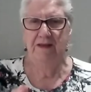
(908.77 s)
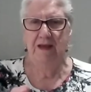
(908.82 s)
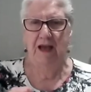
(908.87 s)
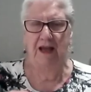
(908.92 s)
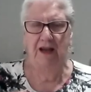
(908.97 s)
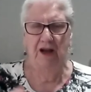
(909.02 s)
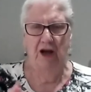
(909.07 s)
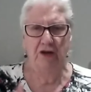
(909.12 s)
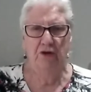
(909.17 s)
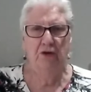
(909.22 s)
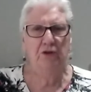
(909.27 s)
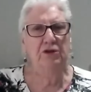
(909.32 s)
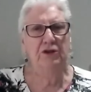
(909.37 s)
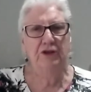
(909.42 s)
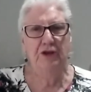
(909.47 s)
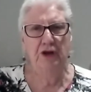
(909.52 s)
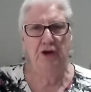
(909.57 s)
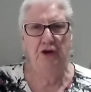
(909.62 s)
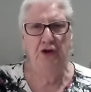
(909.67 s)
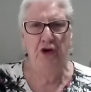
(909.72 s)
And I call
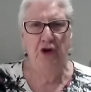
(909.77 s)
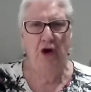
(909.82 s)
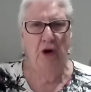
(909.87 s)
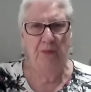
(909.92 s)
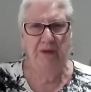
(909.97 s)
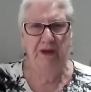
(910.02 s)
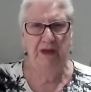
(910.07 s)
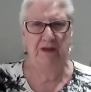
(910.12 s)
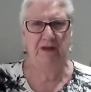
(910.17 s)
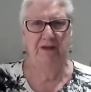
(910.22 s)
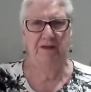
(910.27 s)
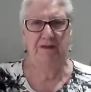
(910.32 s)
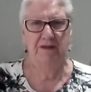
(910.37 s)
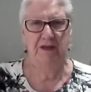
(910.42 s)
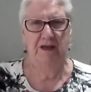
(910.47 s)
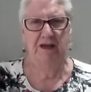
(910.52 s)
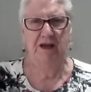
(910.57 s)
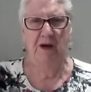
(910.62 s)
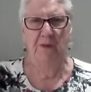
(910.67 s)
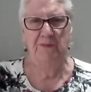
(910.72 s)
it a knowingness
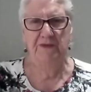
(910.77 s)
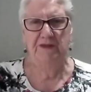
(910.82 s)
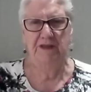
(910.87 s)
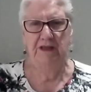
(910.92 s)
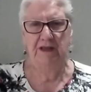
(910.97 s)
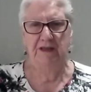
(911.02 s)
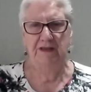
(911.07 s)
that comes in.